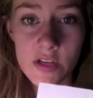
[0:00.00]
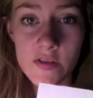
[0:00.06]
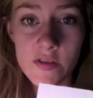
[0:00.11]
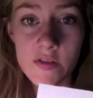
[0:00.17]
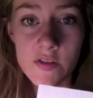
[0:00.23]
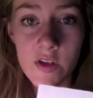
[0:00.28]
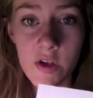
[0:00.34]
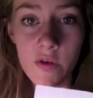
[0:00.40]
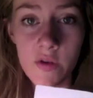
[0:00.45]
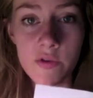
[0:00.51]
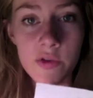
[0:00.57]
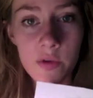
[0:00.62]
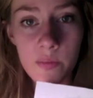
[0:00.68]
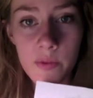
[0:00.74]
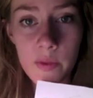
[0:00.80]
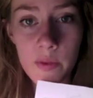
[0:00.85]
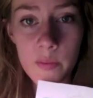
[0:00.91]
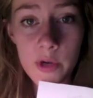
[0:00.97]
So during
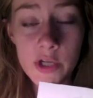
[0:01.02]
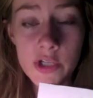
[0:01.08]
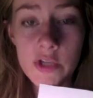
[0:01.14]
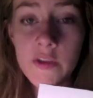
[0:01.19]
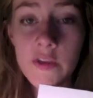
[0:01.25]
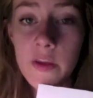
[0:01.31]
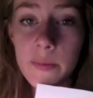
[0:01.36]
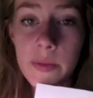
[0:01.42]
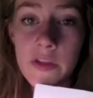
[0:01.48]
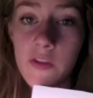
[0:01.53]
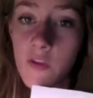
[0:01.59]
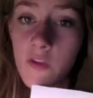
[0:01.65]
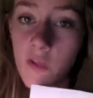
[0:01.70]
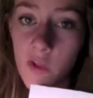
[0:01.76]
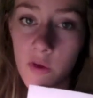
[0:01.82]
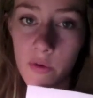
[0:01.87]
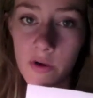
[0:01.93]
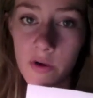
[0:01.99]
blood pressure, that'd be the
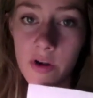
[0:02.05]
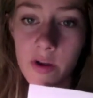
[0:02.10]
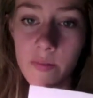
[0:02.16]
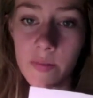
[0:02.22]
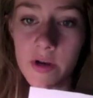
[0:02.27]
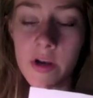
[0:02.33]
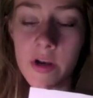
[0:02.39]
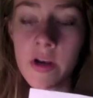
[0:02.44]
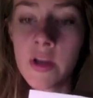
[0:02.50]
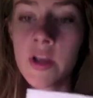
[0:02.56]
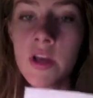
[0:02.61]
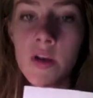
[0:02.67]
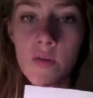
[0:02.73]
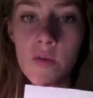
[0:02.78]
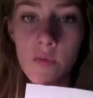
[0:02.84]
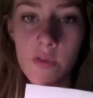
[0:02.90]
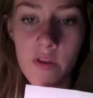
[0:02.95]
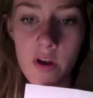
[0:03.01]
lower number
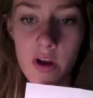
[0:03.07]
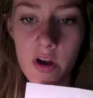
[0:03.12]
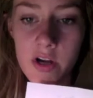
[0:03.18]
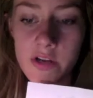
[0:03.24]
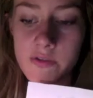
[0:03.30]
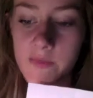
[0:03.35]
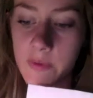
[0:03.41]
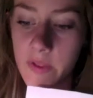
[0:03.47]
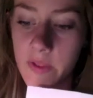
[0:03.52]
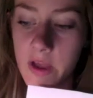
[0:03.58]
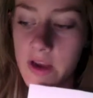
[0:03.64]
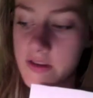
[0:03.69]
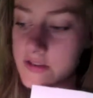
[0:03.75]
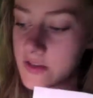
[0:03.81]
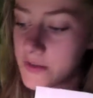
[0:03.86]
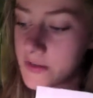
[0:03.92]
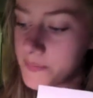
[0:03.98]
when the heart is relaxing.